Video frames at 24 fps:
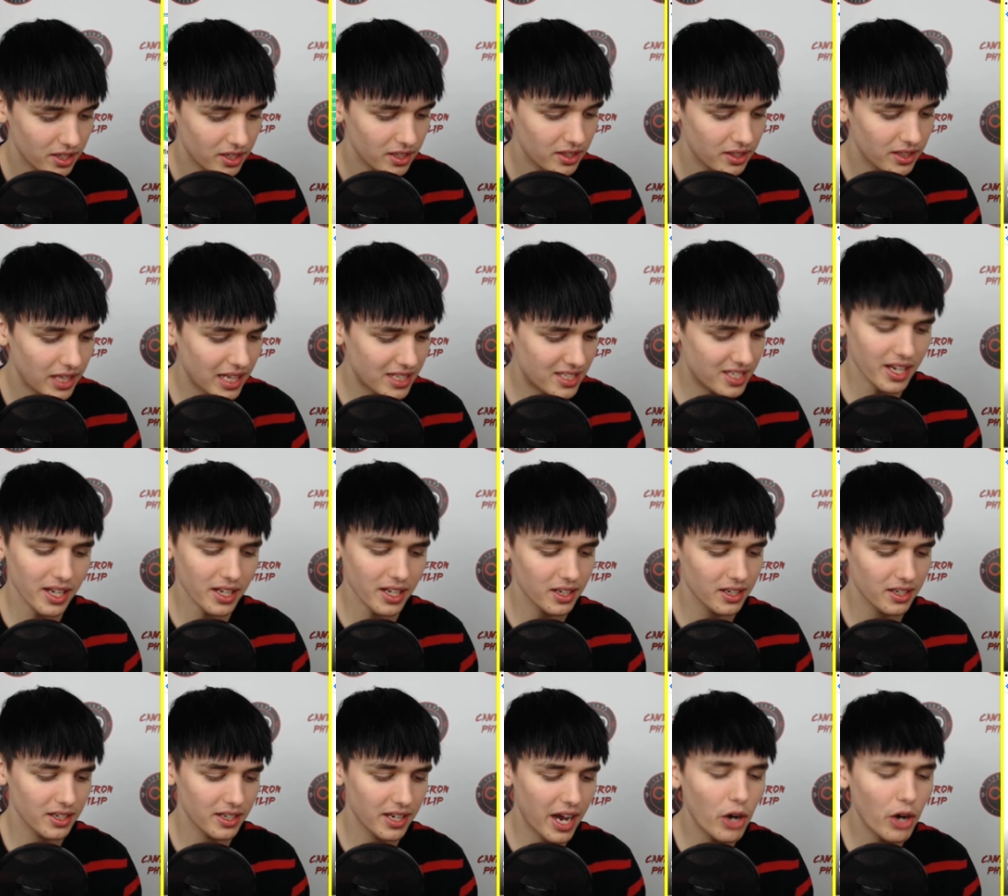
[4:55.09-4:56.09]
That's it?
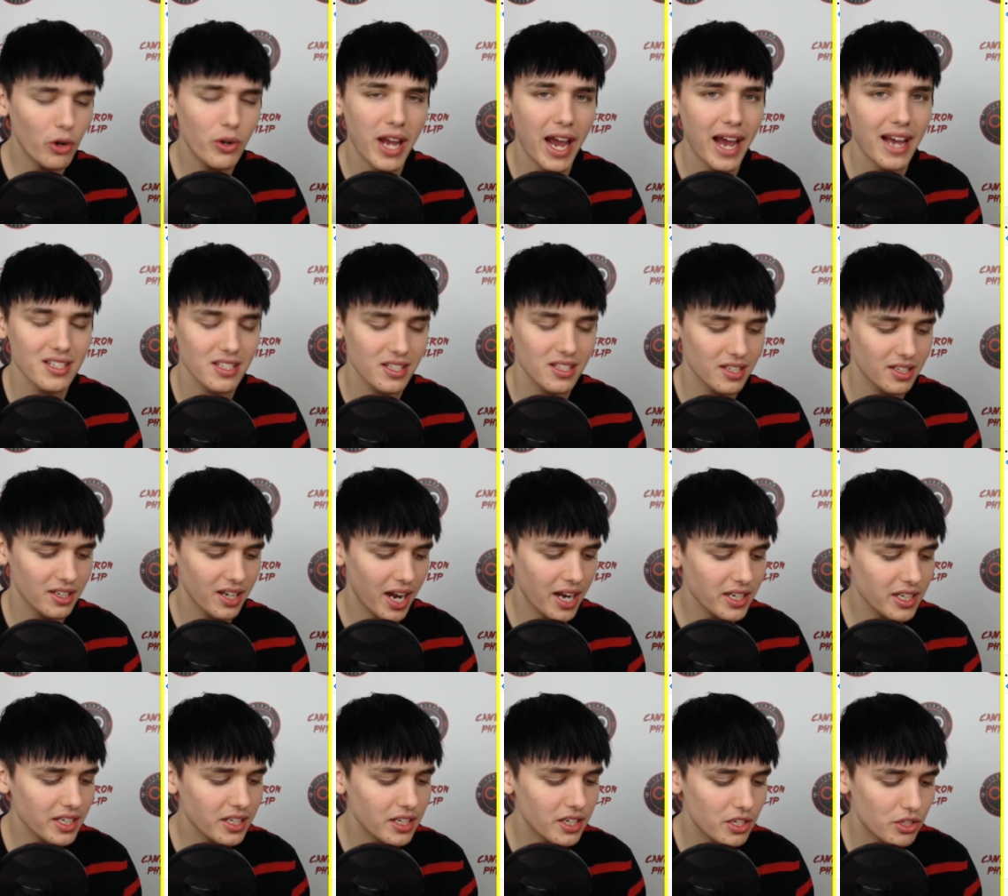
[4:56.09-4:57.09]
Outcast? I
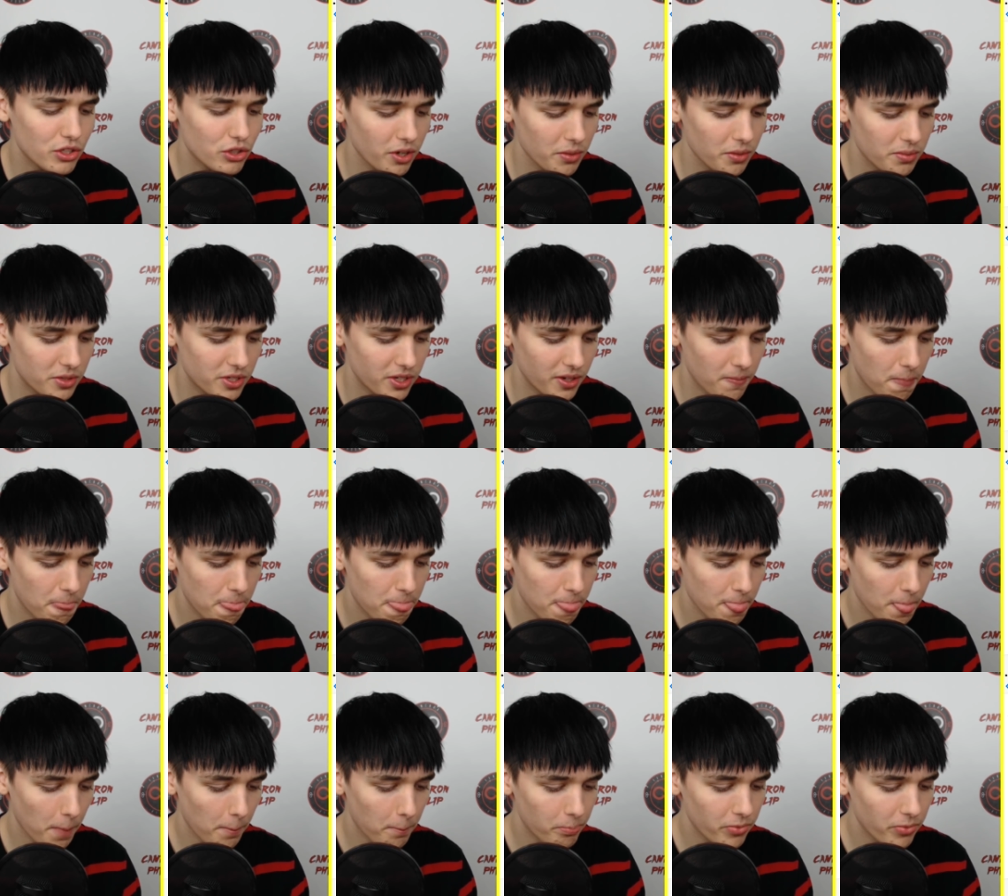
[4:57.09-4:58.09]
need a description.
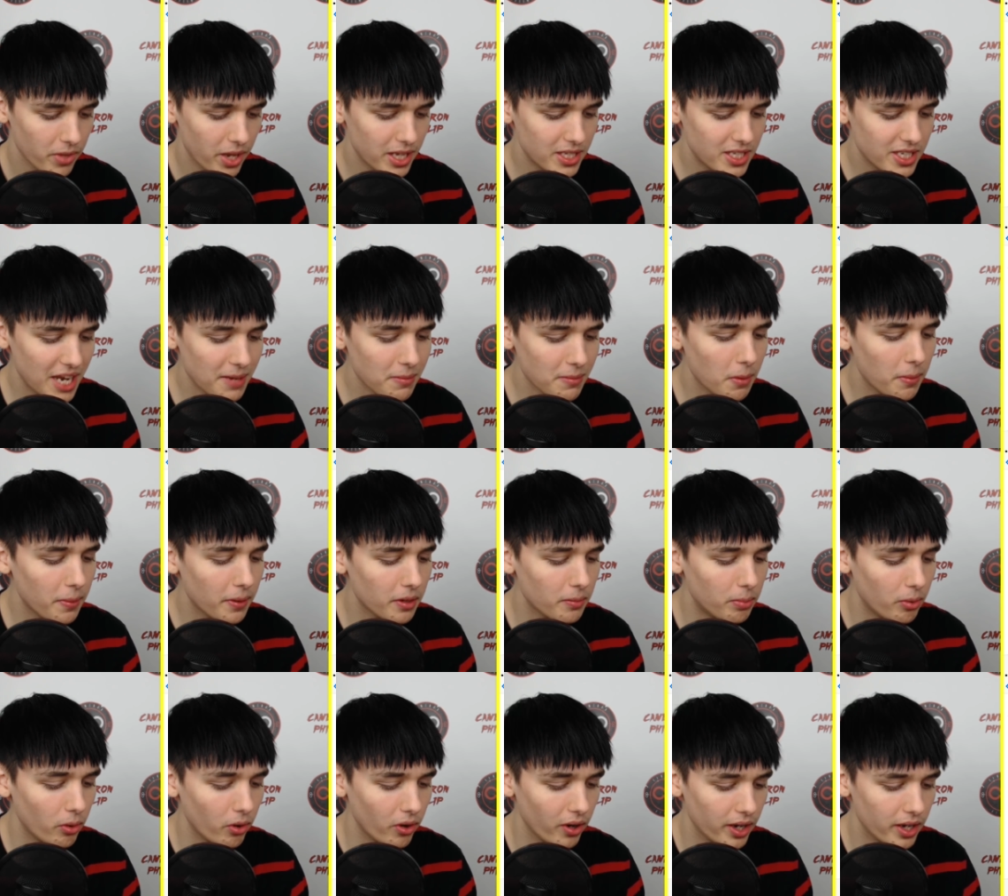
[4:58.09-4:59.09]
It's a game about a
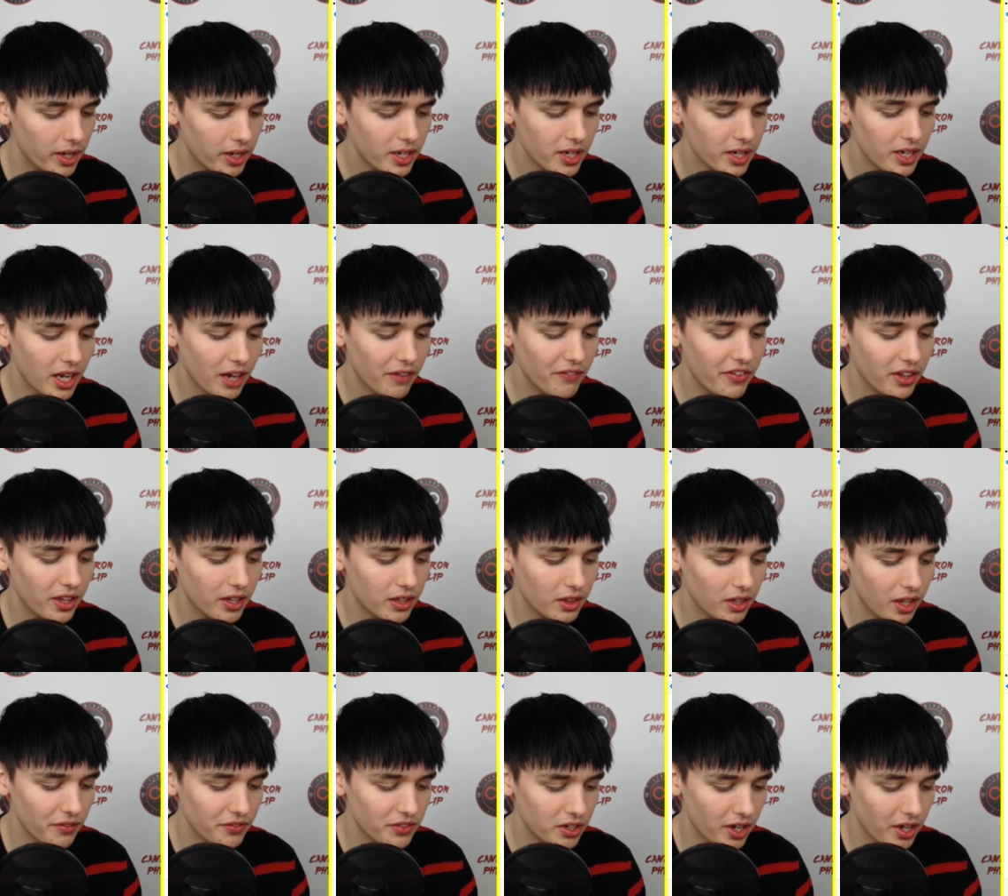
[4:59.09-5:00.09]
boy not feeling
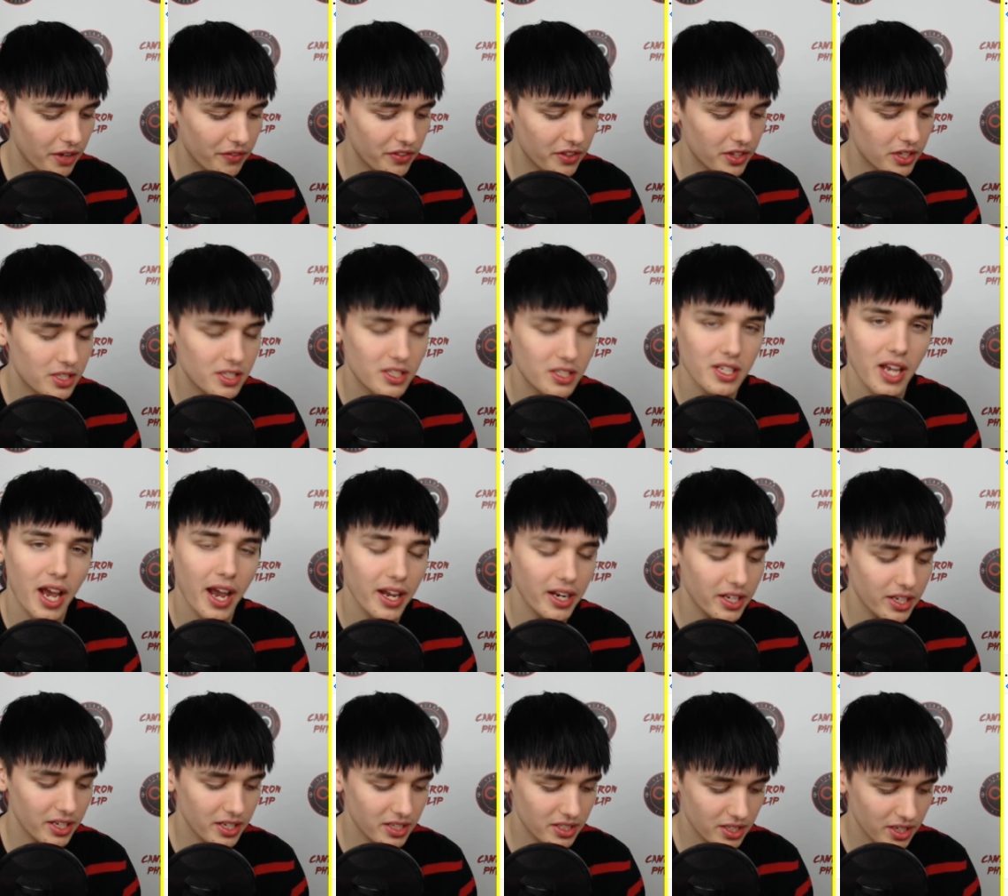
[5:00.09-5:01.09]
loved enough in the society
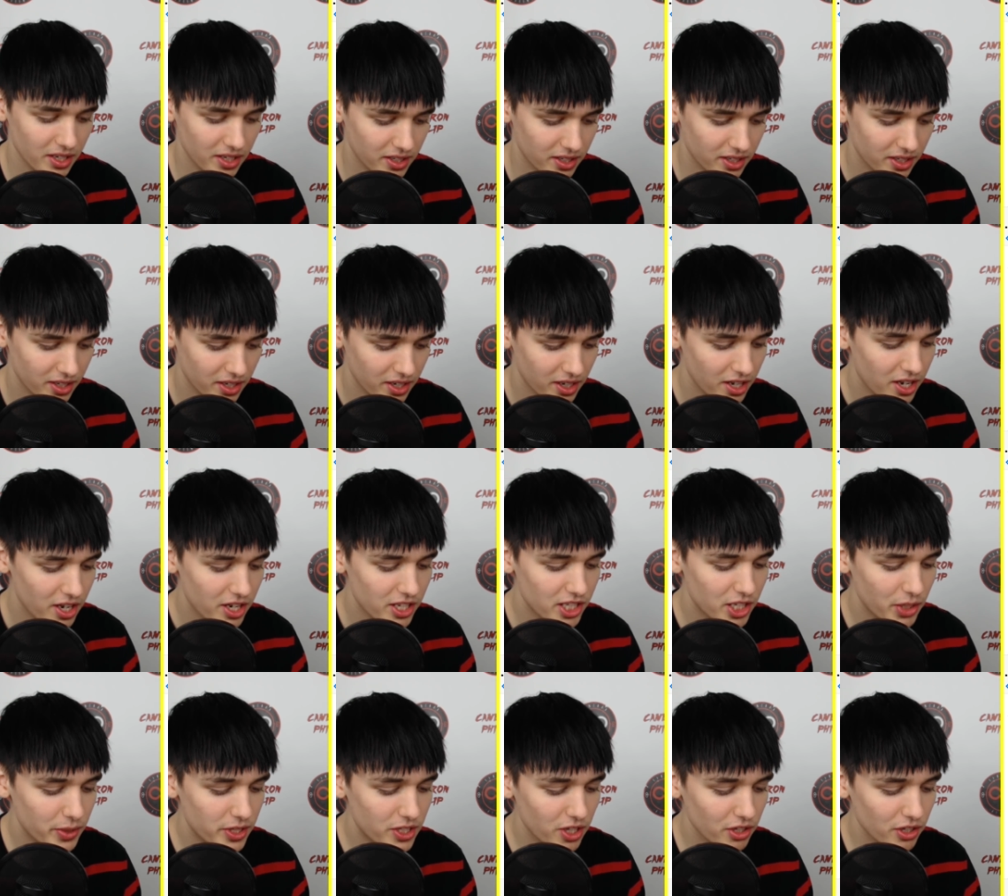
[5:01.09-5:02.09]
he's in. So
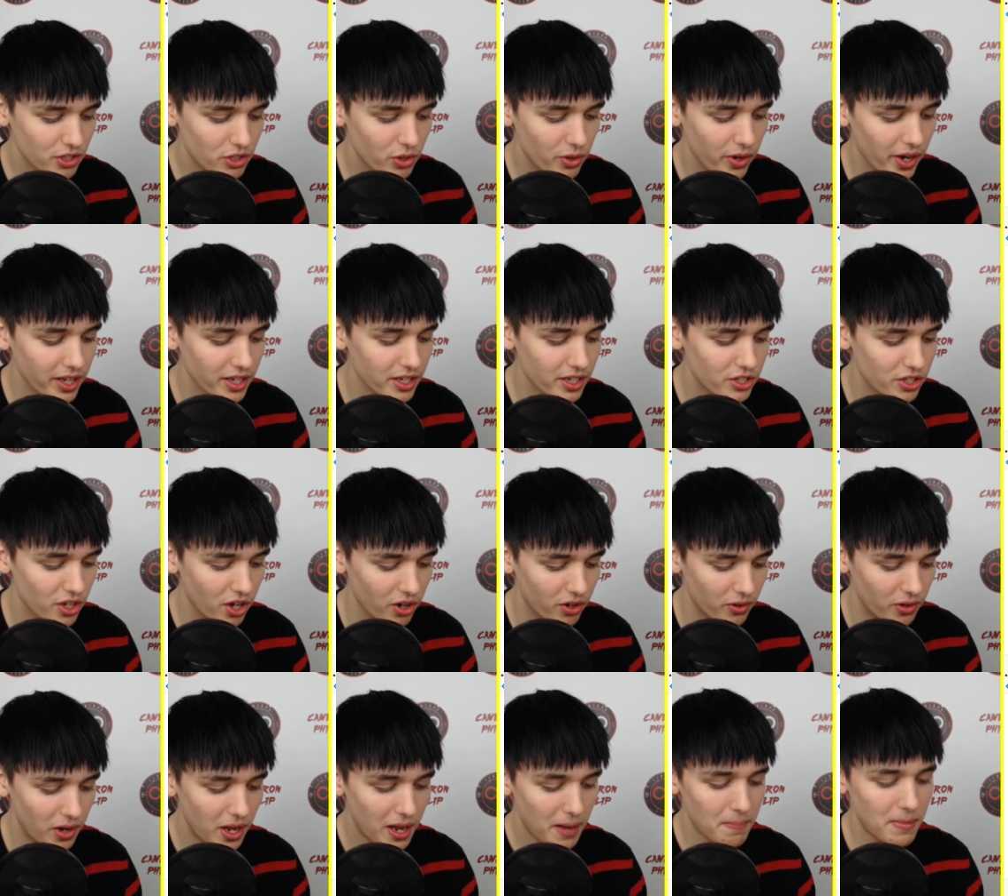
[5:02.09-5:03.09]
he starts creating his
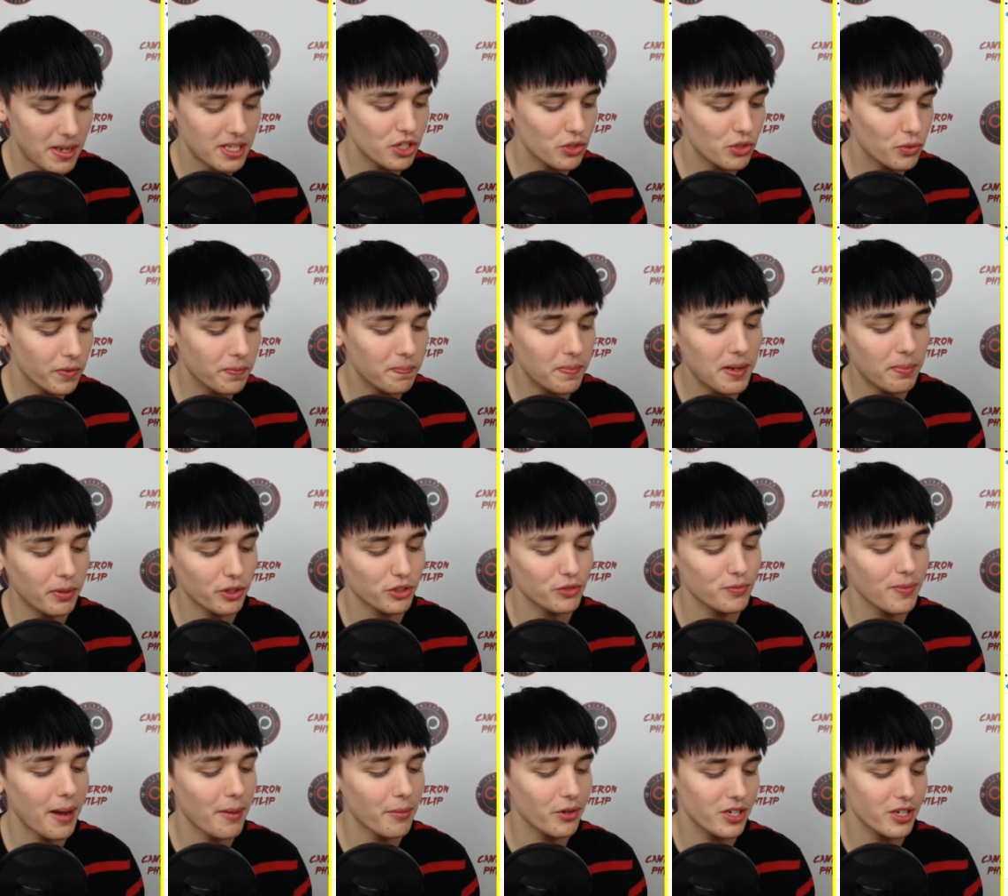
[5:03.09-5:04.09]
own, messes with people's
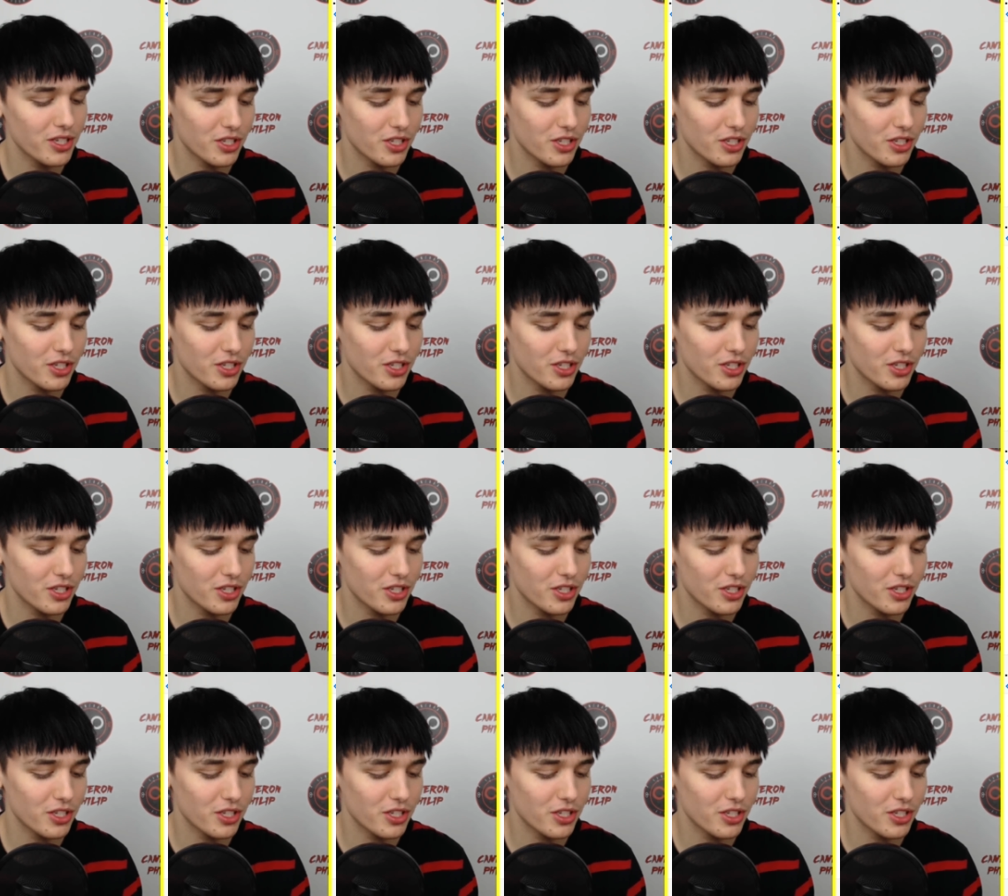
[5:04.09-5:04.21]
memories,